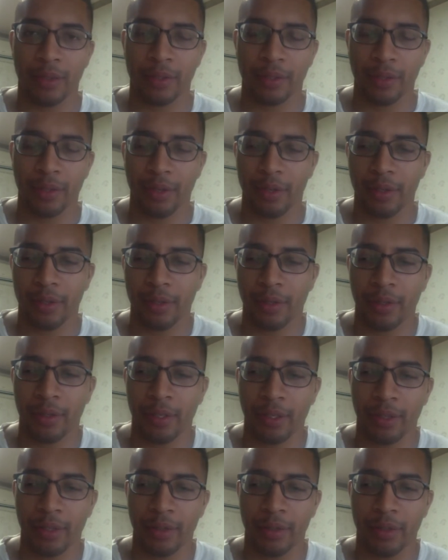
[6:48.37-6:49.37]
started
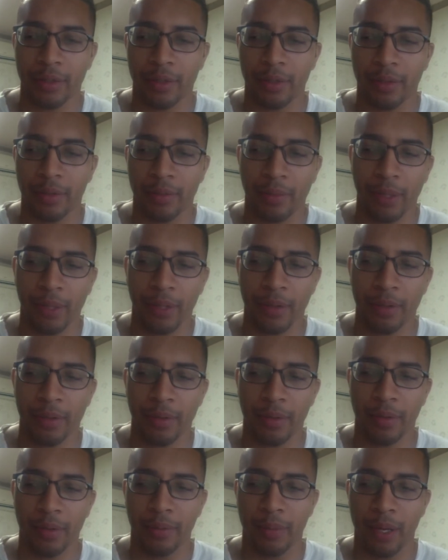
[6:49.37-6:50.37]
learning a little bit
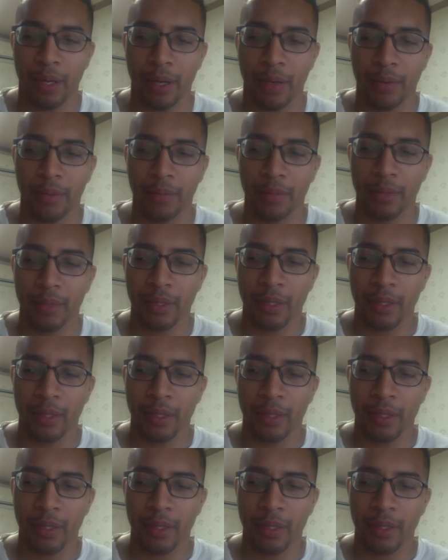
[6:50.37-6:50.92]
about